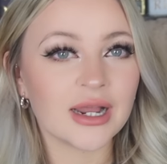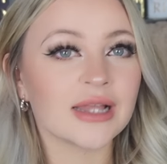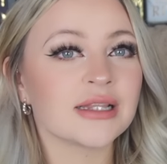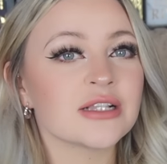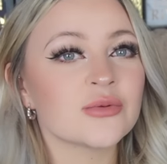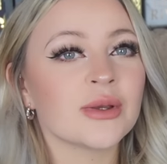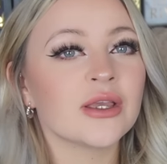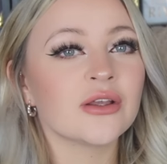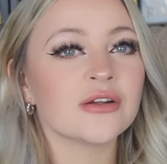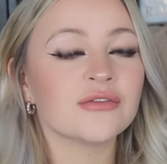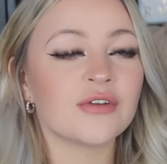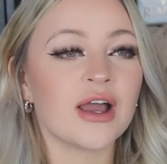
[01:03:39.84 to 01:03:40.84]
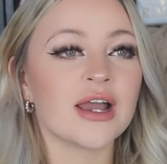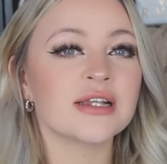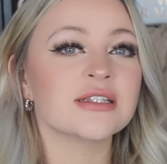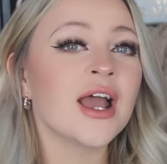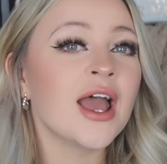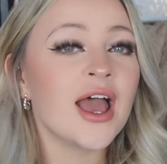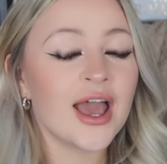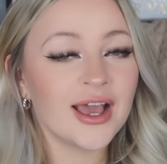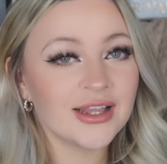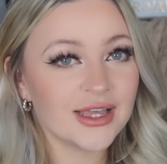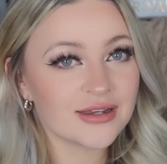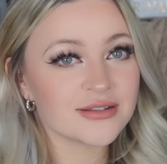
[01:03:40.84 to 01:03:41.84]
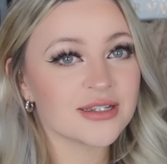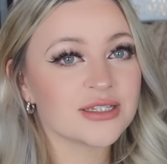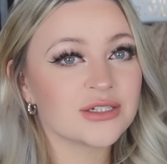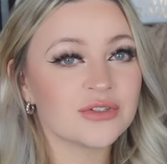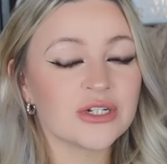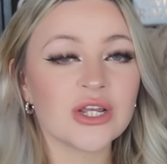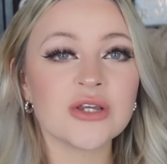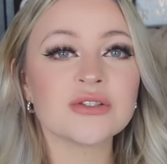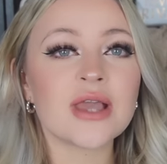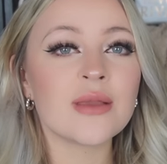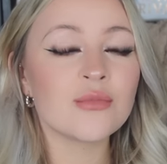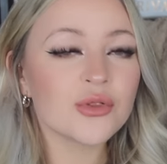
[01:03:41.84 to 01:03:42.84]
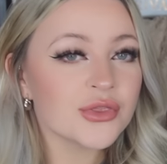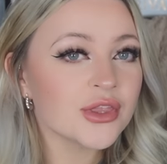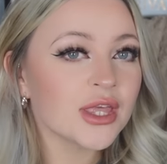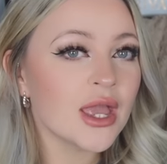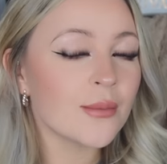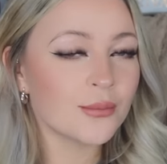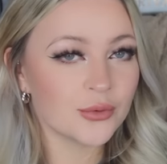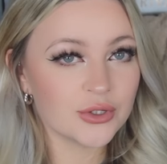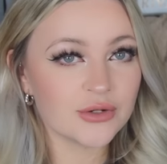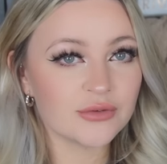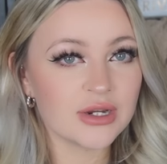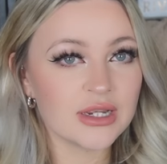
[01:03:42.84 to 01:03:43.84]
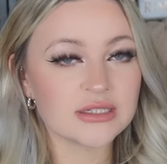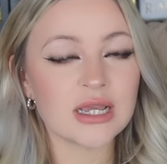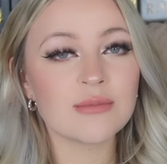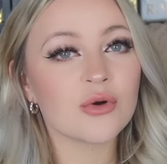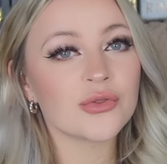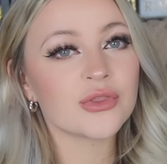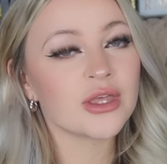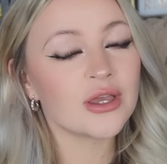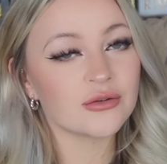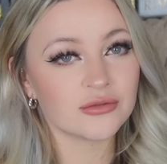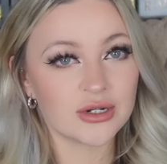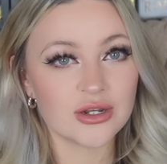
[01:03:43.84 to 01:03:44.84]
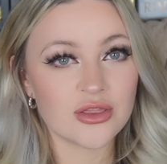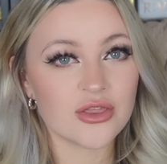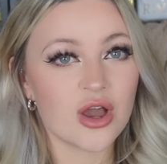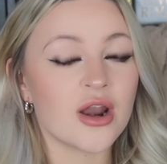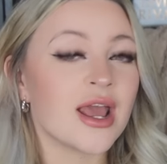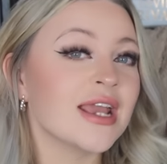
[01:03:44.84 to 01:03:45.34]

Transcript: and that's where you're going to find early access to videos, a monthly a buddy read, a monthly a readathon,